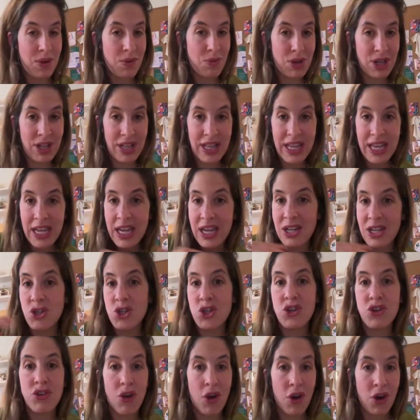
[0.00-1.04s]
really
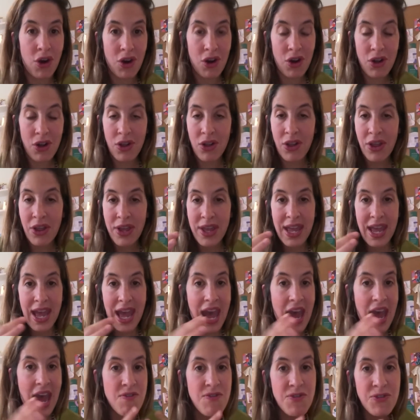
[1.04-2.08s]
control
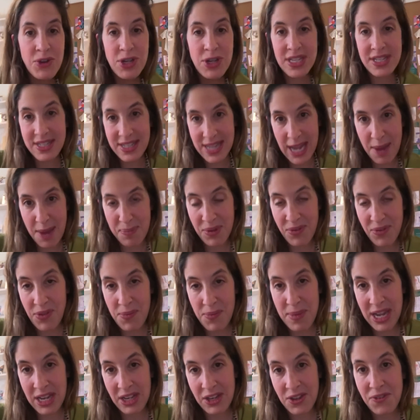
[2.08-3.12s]
every step of the
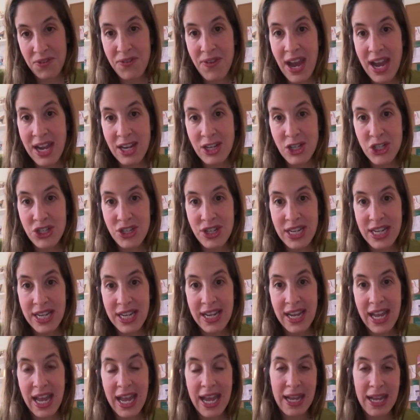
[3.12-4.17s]

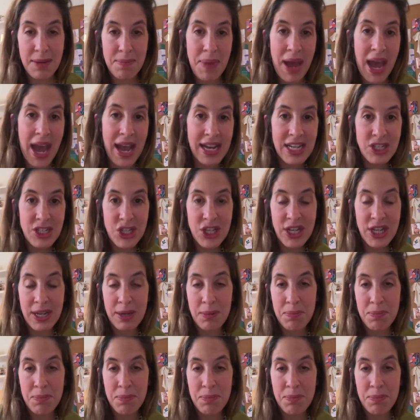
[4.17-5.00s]
manufacturing and packaging